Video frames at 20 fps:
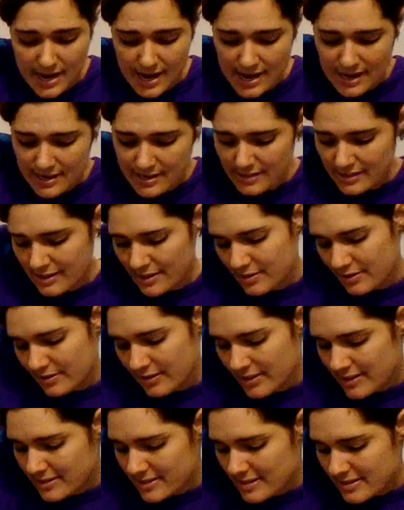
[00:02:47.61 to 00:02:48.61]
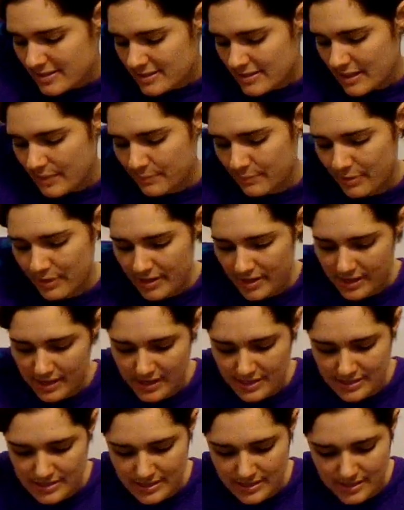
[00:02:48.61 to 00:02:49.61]
And, that does seem pretty
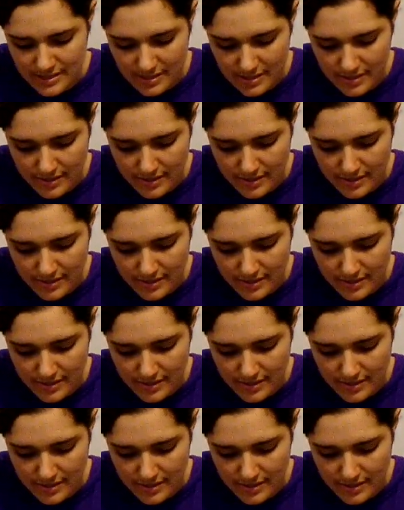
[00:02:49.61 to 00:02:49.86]
easy